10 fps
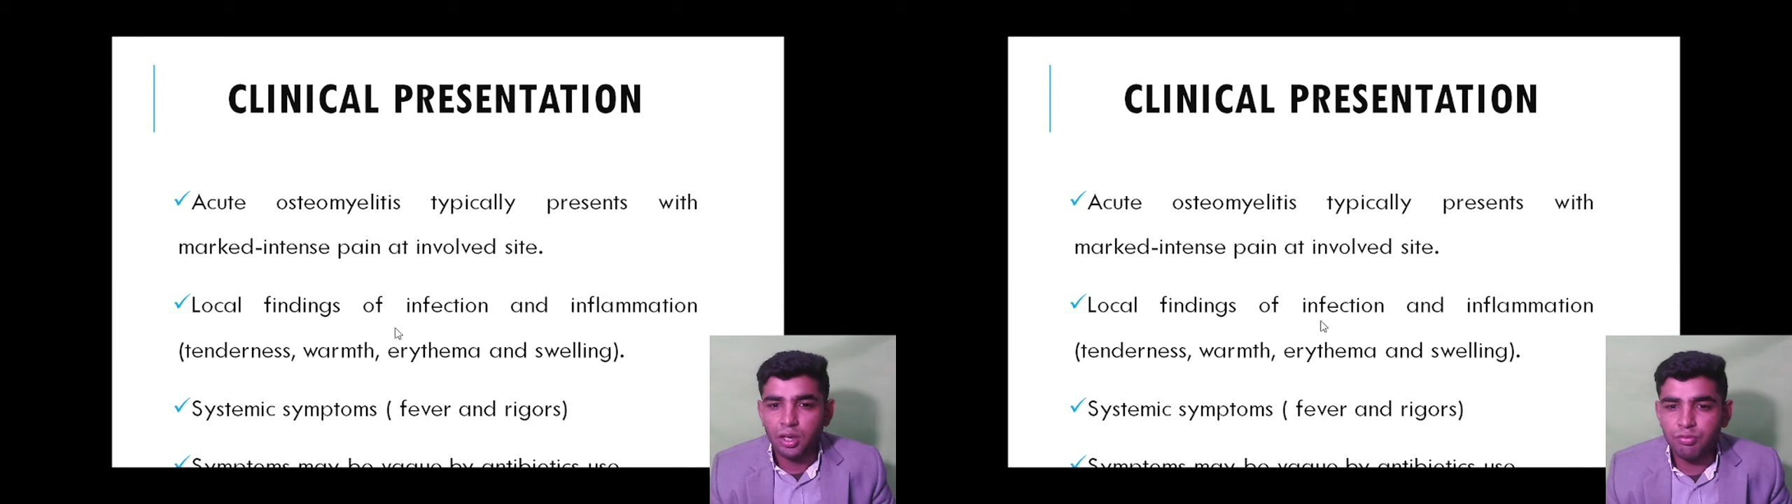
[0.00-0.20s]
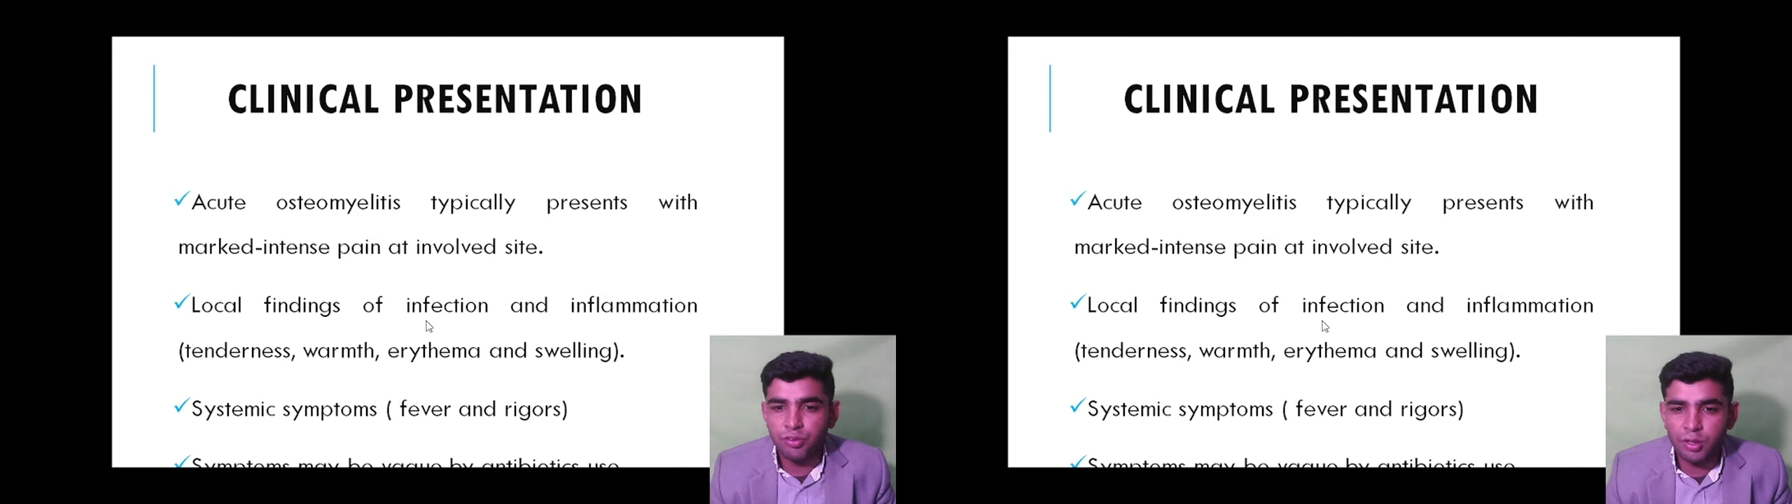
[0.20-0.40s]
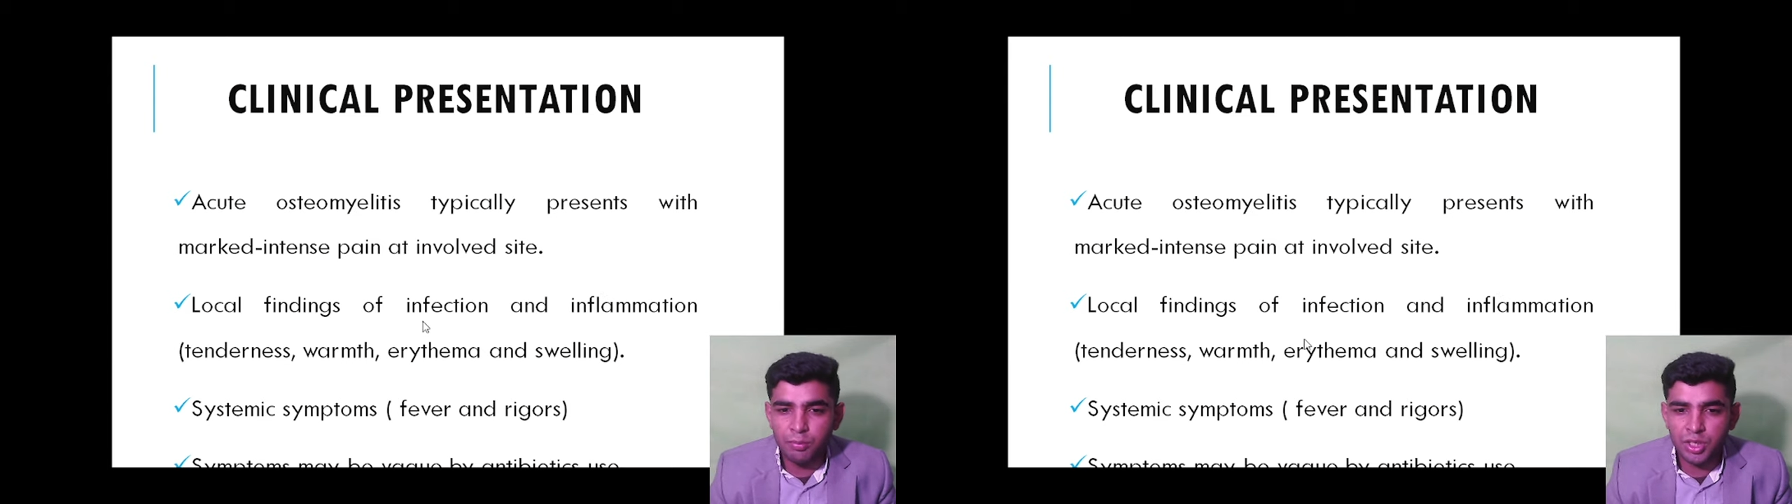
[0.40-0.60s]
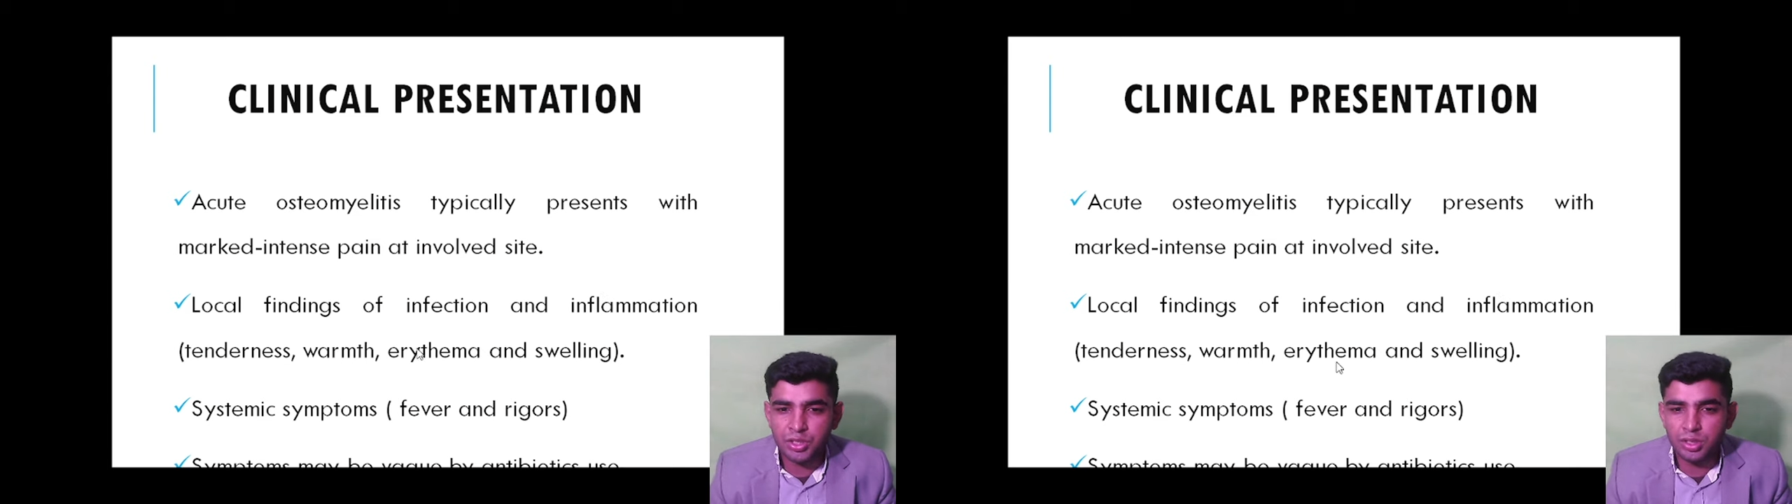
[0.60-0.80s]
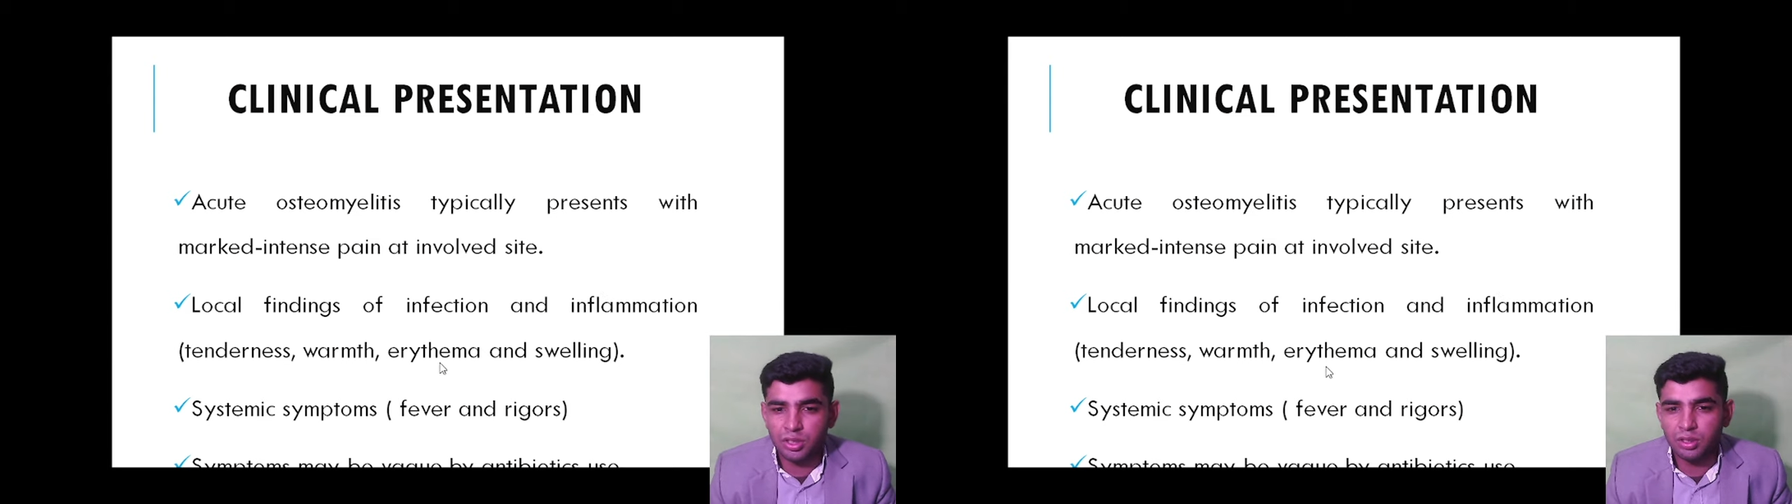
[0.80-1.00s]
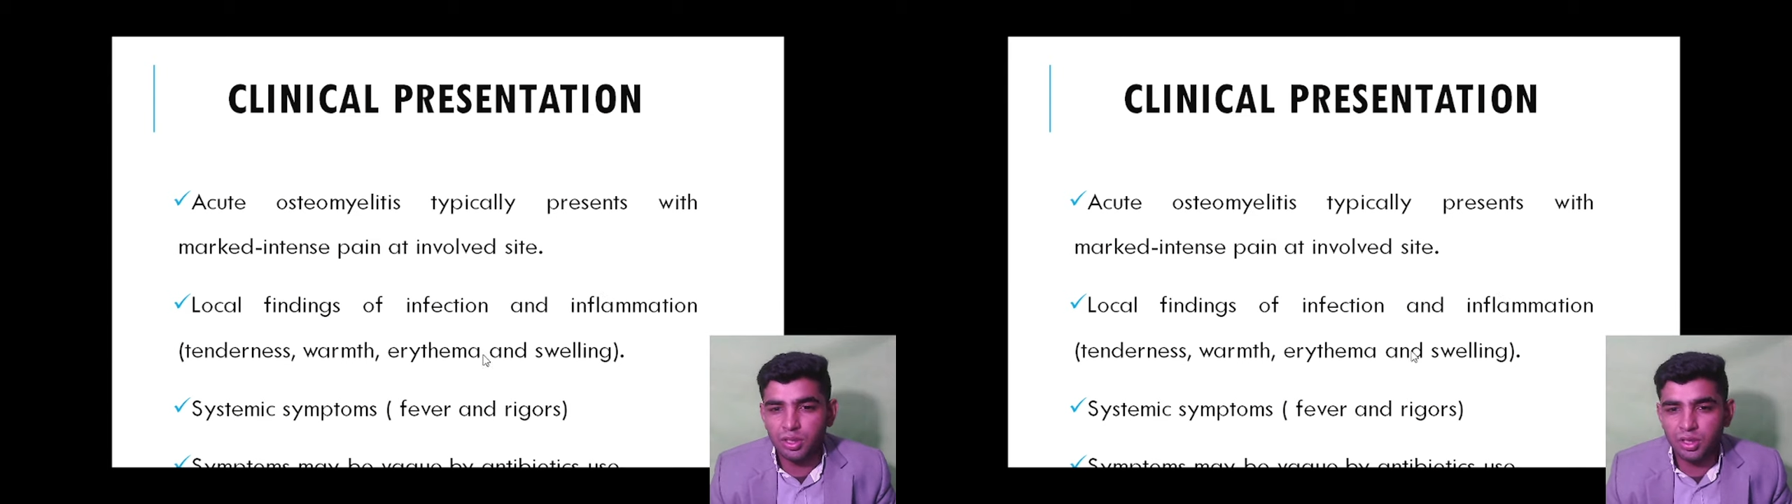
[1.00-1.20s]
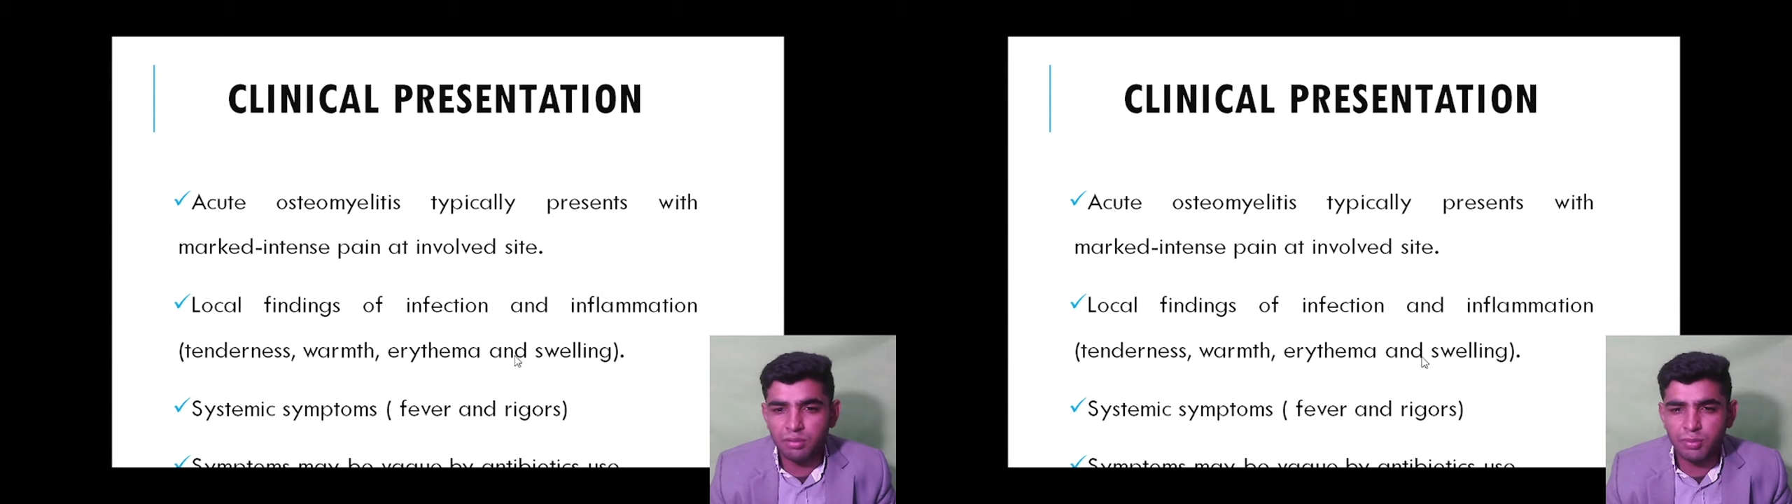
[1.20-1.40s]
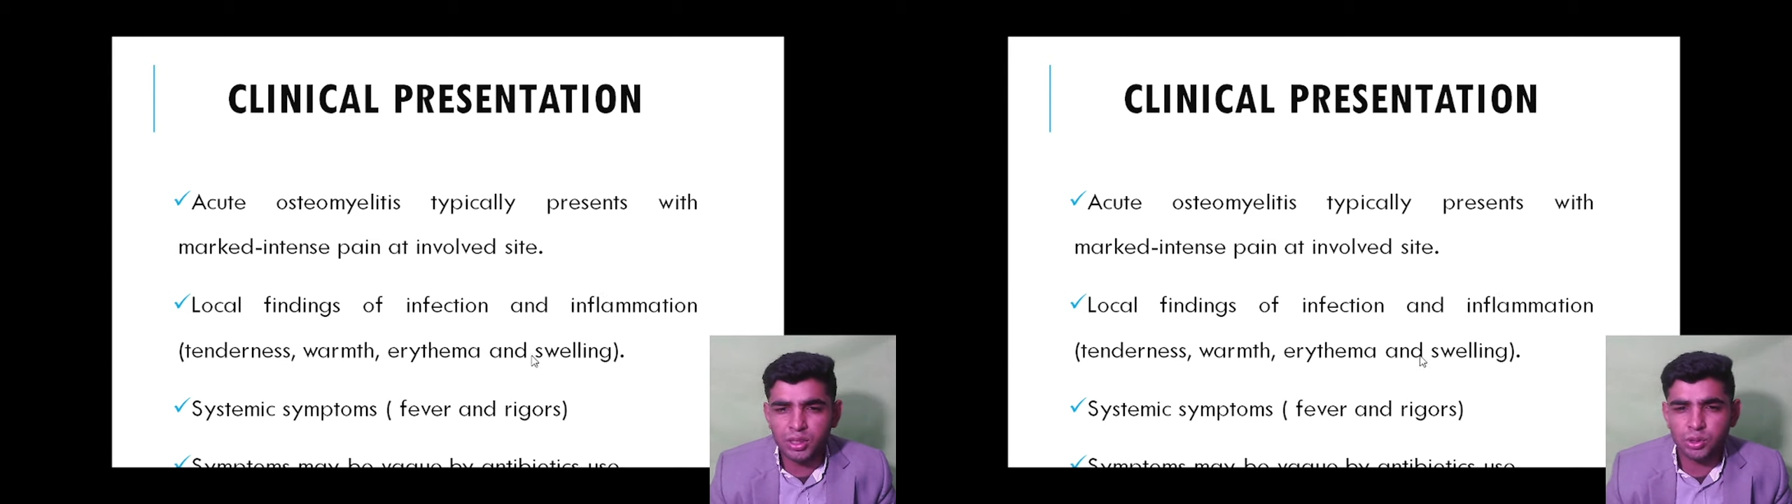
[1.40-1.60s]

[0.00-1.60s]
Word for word: inflammation, erythema,